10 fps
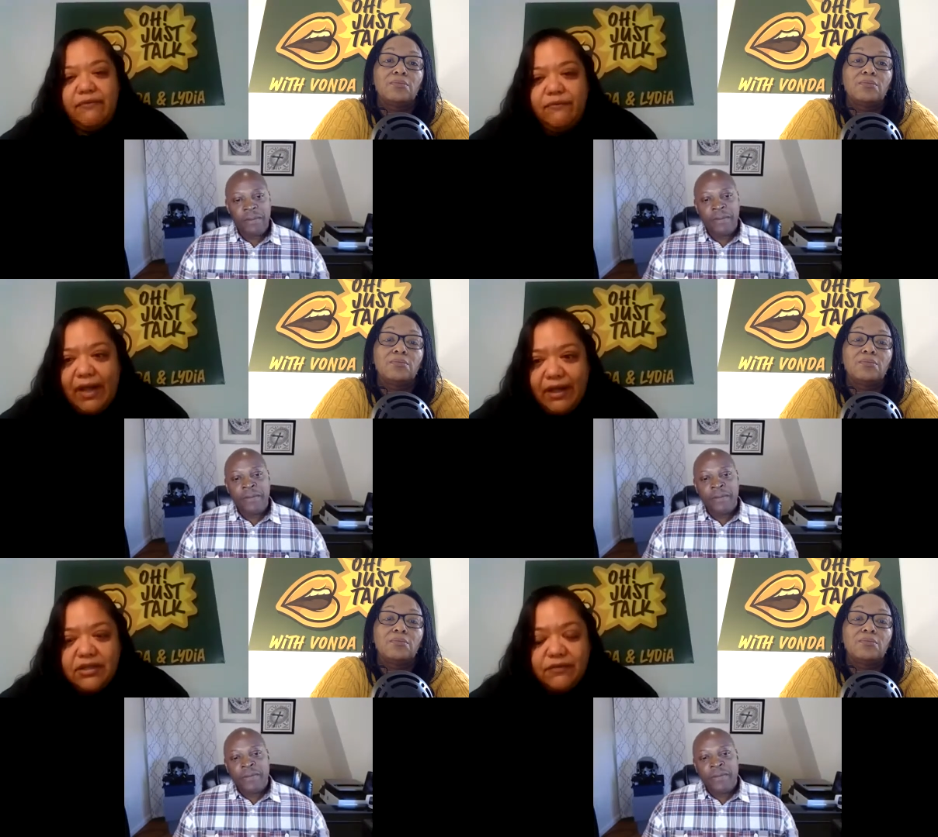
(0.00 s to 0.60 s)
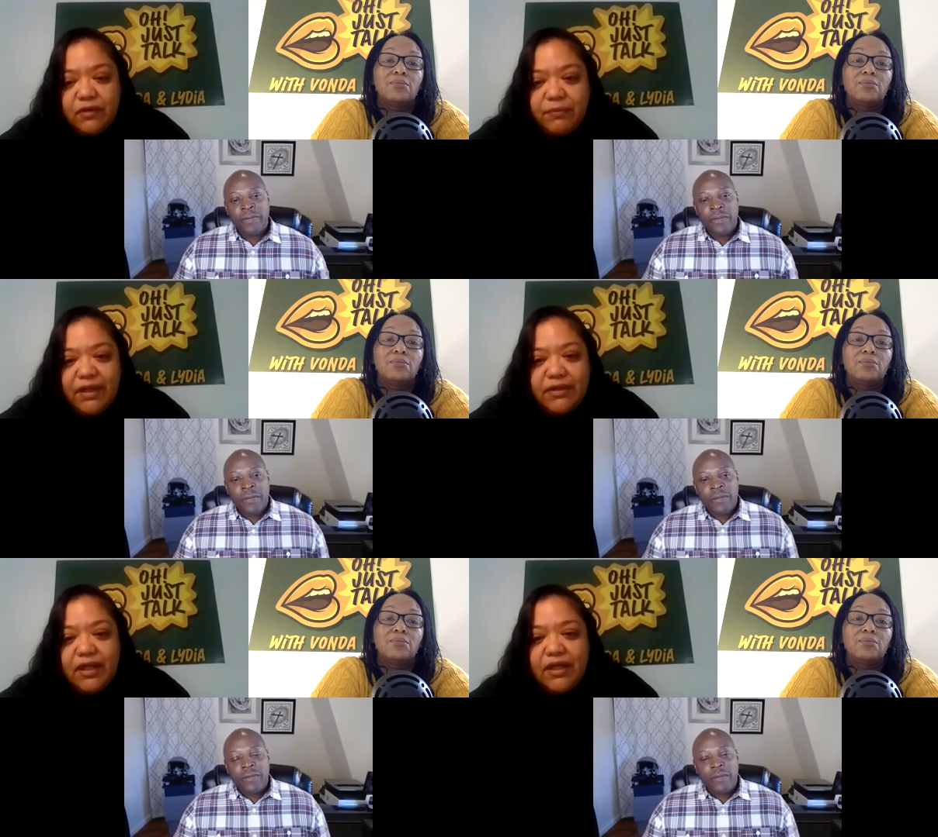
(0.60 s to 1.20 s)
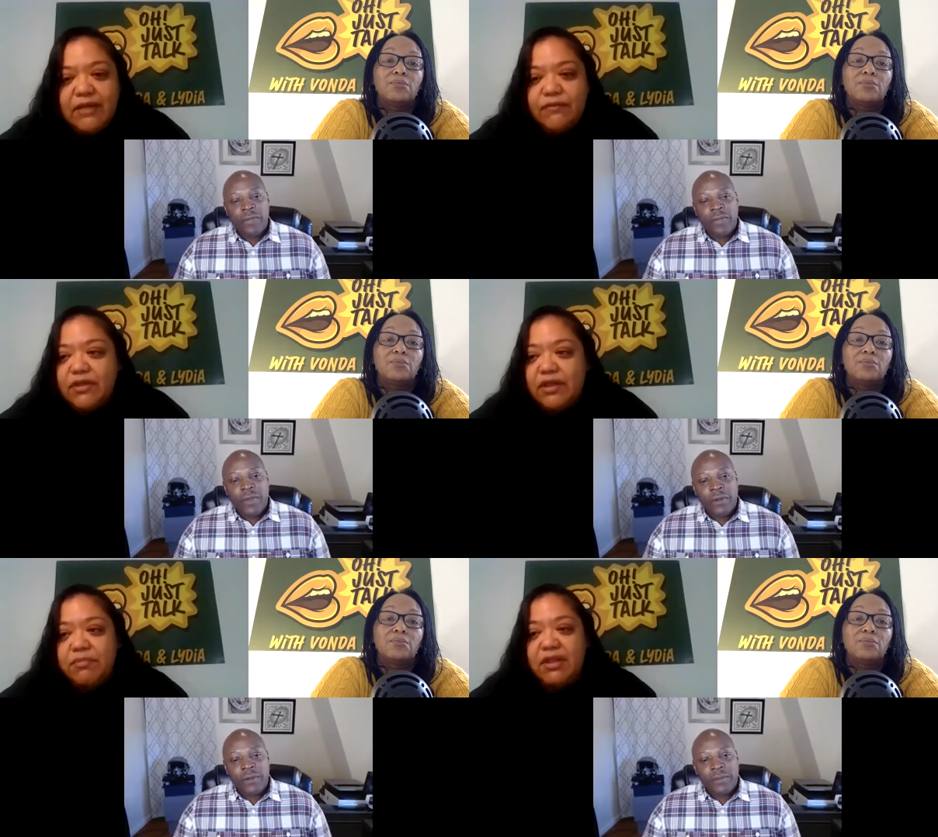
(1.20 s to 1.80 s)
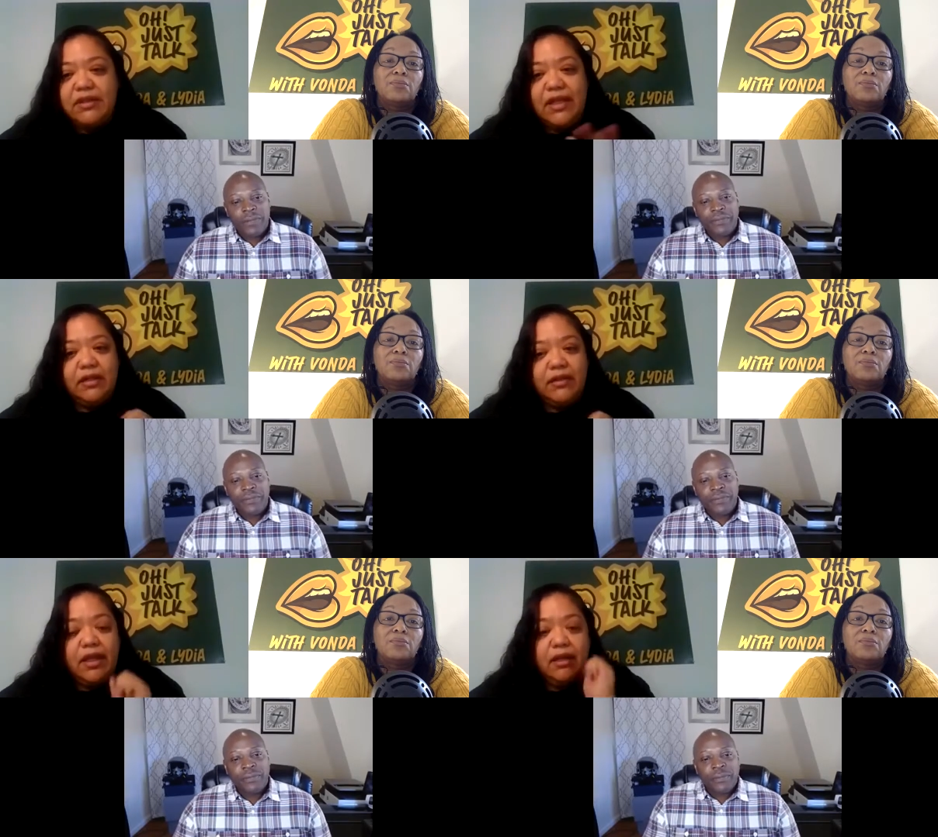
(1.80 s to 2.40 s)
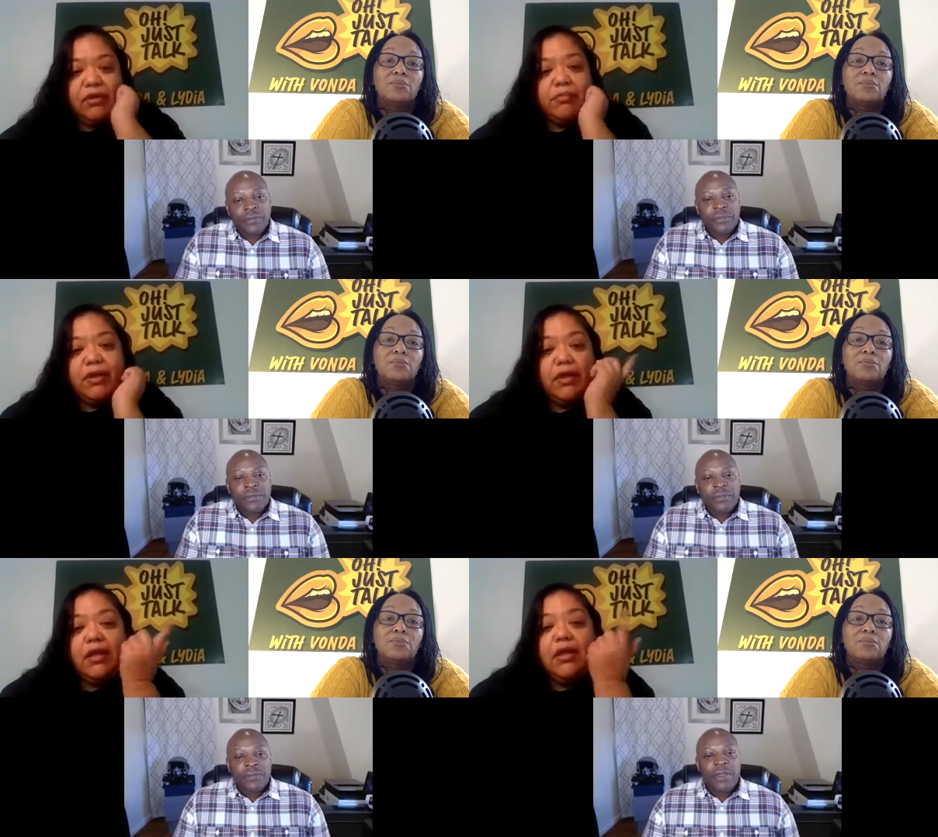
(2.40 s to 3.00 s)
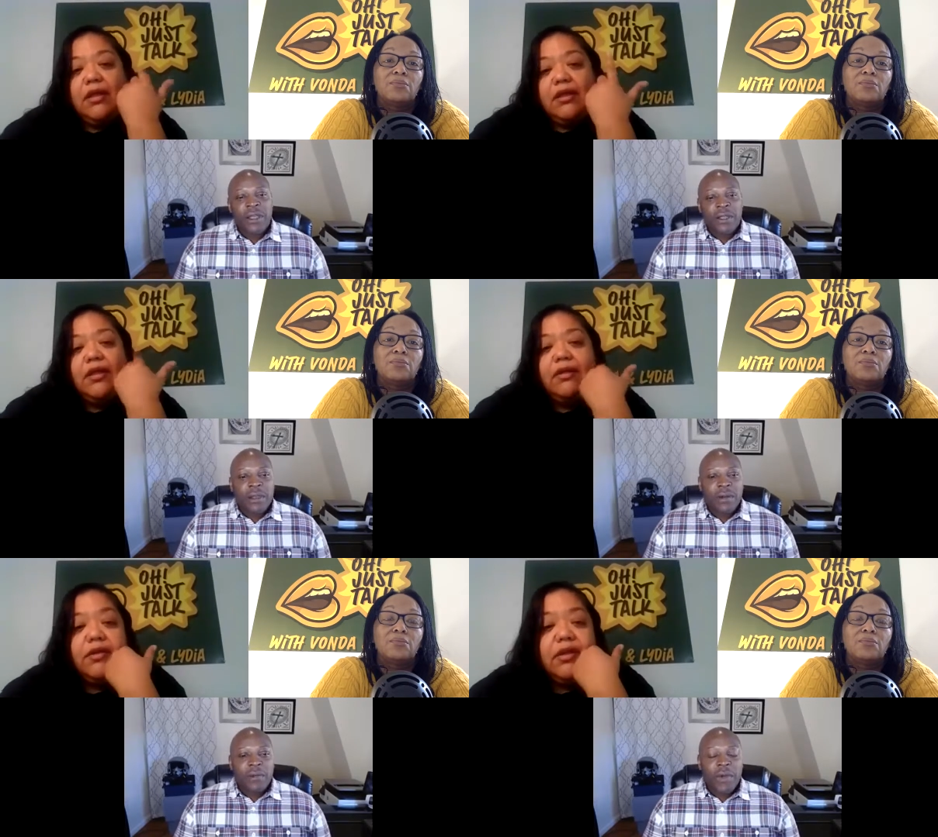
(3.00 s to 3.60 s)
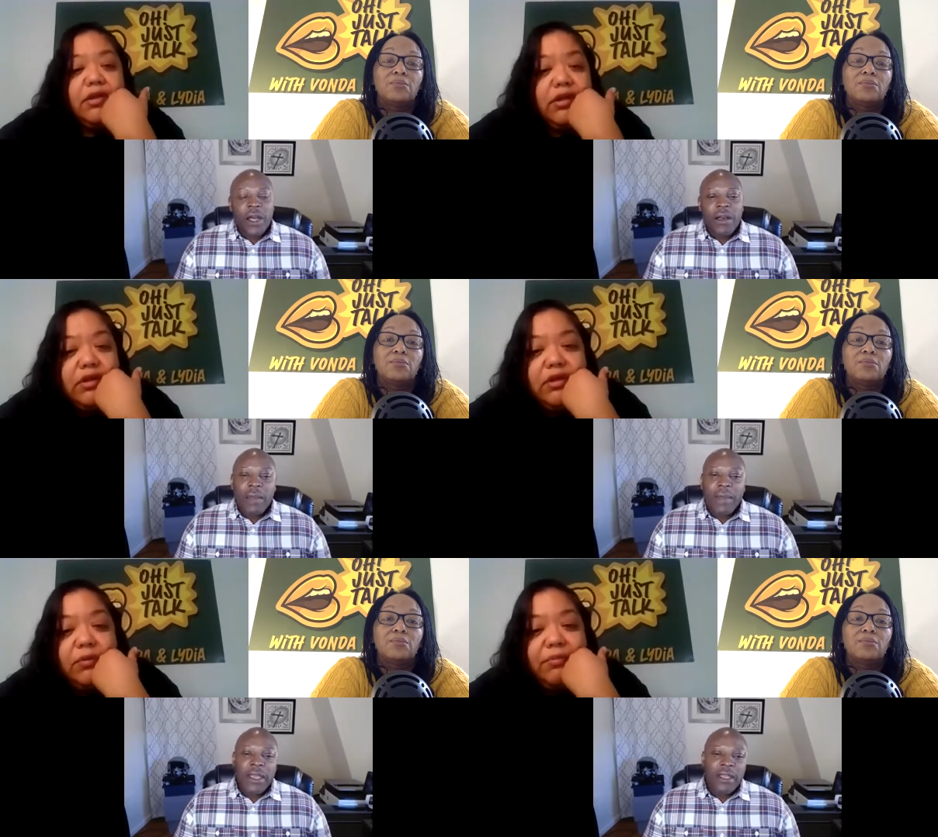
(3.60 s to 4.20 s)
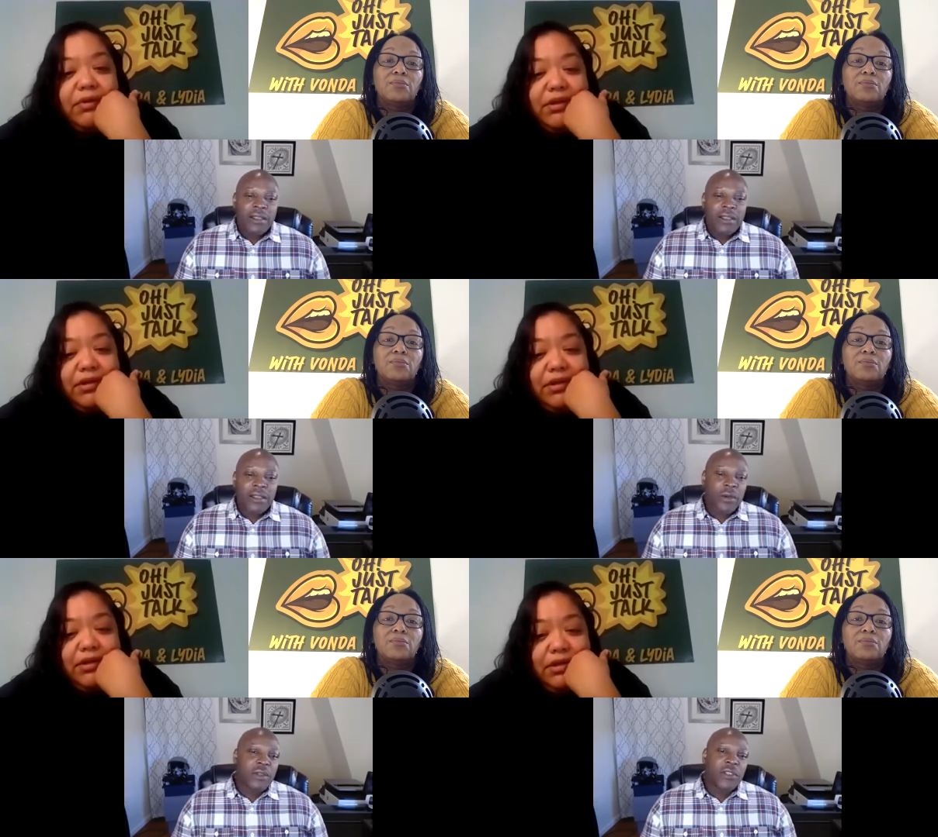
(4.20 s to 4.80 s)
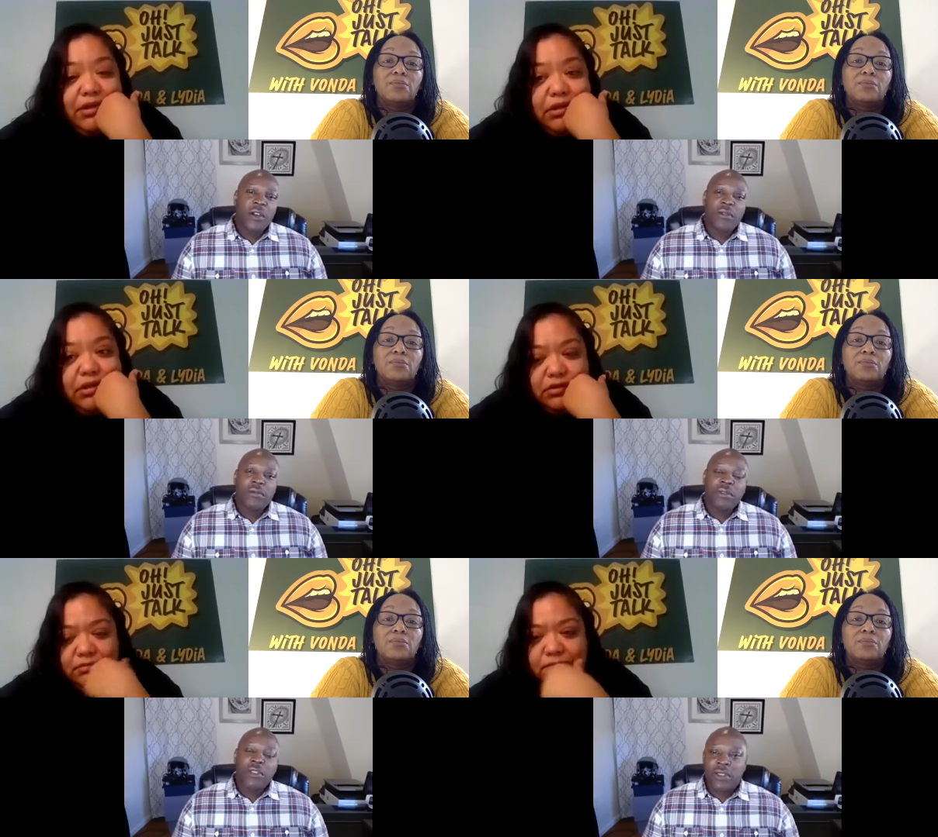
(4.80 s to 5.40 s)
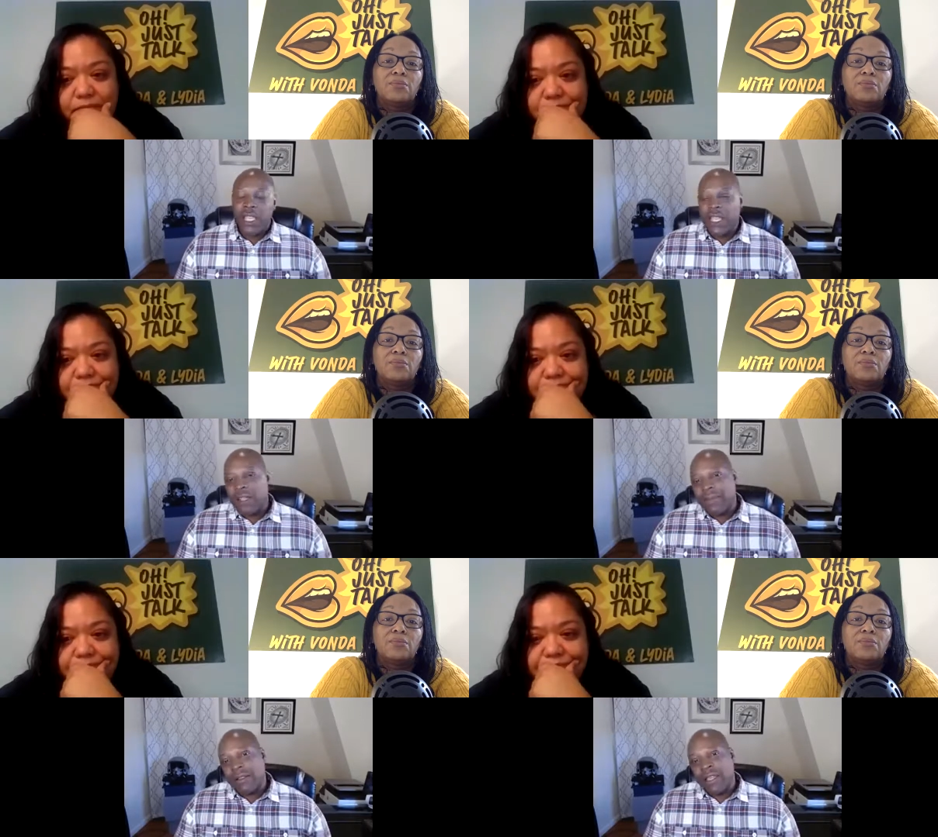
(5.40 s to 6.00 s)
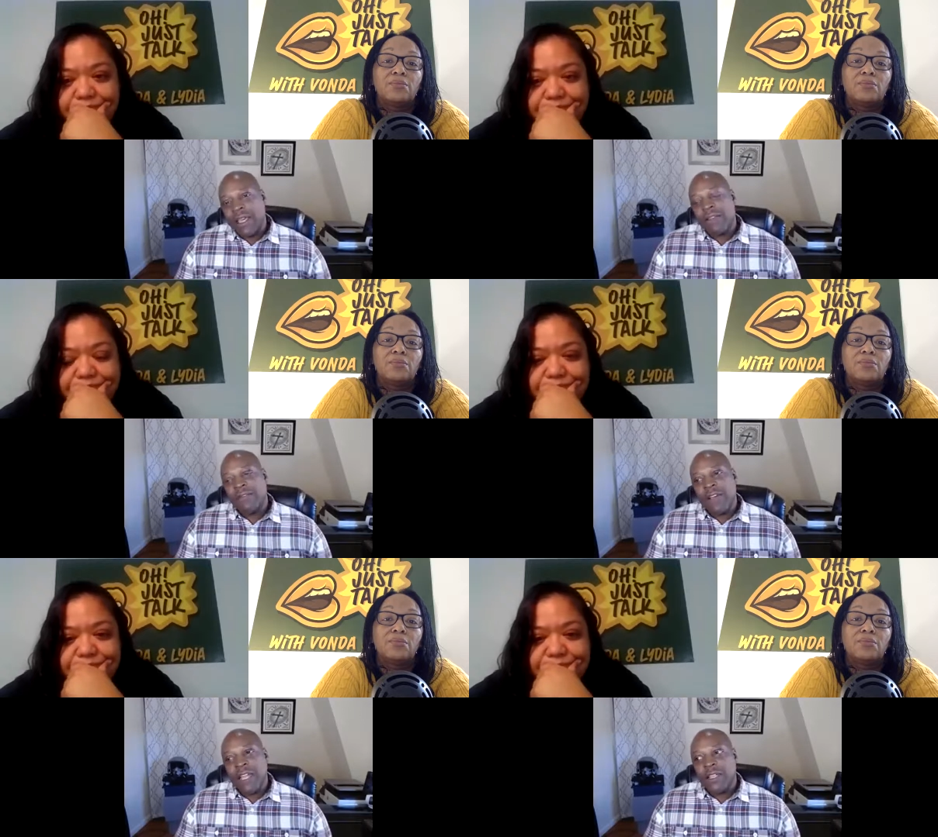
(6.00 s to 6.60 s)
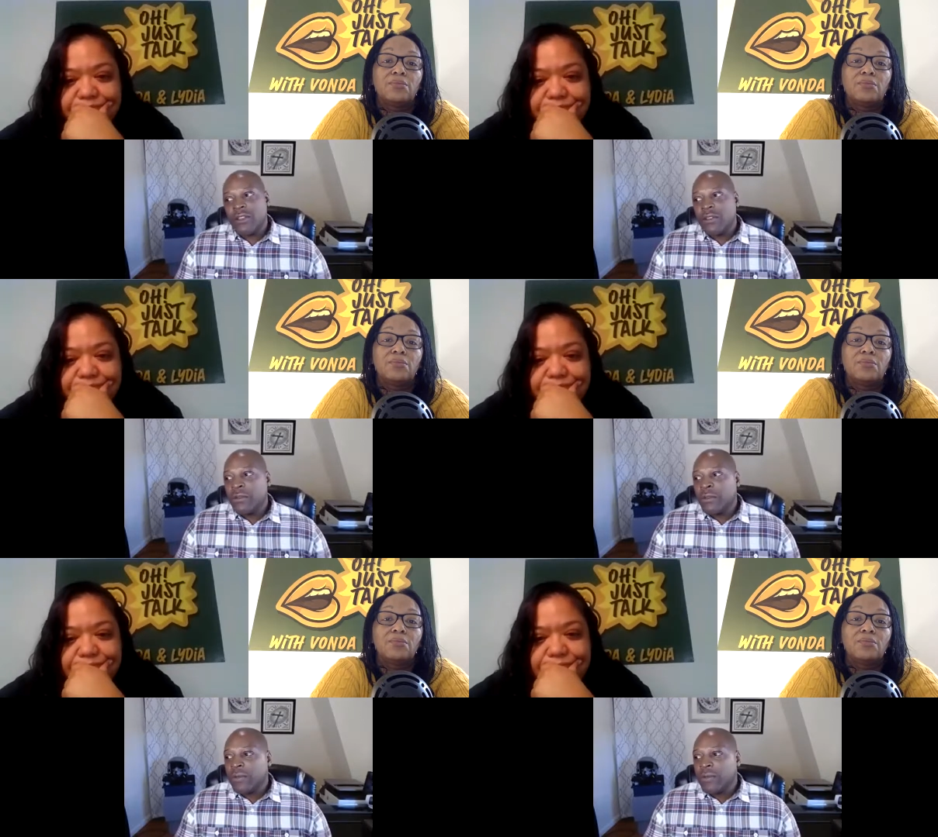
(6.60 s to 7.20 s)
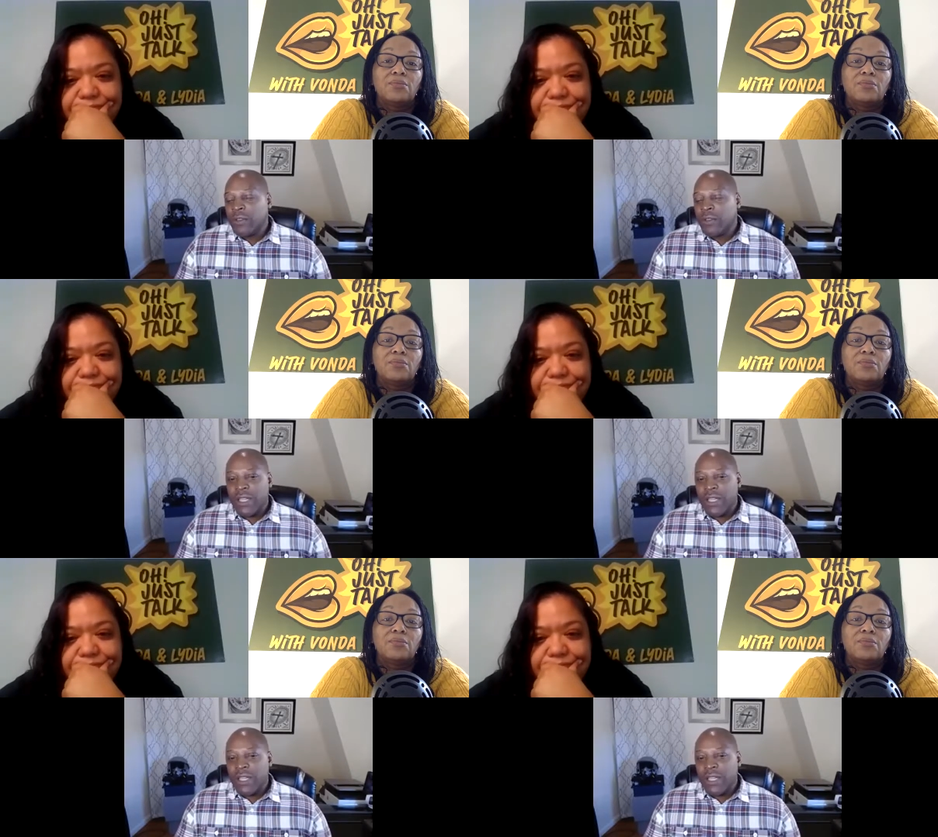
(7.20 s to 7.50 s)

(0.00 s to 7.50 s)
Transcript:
Speaker 1: actually feel bad that I even admitted that on camera, but I uh, mean, oh, I
Speaker 2: mean, so so so thinking about that, Vonda, do you do you think